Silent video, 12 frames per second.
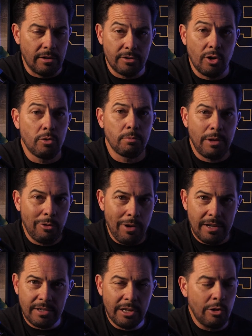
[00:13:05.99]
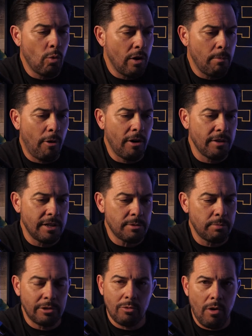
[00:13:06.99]
or don't be wrestling. You don't want a part of this.
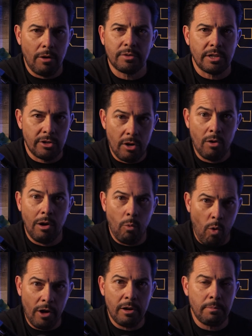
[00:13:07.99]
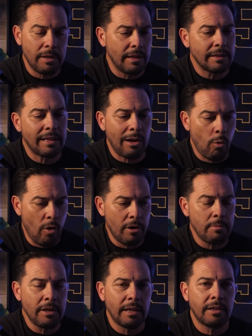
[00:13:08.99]
But The Rock was like, no, I want to be like that. I want to
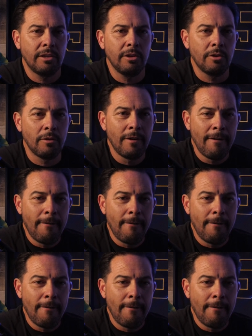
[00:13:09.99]
be like you.